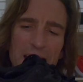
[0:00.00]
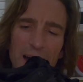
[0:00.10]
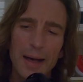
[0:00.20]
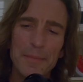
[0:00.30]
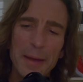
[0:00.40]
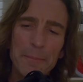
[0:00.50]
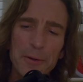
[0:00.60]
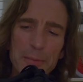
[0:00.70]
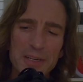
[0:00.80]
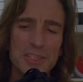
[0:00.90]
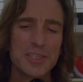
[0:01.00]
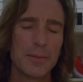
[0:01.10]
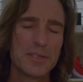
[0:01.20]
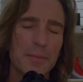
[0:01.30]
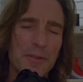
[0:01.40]
that pretty much
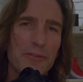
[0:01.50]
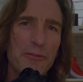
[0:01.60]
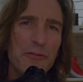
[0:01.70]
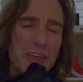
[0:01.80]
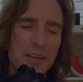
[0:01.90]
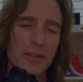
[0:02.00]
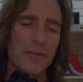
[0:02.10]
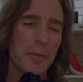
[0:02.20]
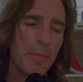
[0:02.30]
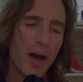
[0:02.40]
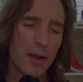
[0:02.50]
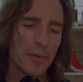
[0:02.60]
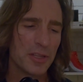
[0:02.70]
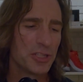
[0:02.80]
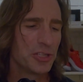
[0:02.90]
sums up the feel of the bottom
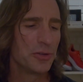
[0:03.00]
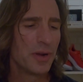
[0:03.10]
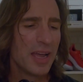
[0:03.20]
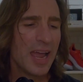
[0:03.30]
of the shoe.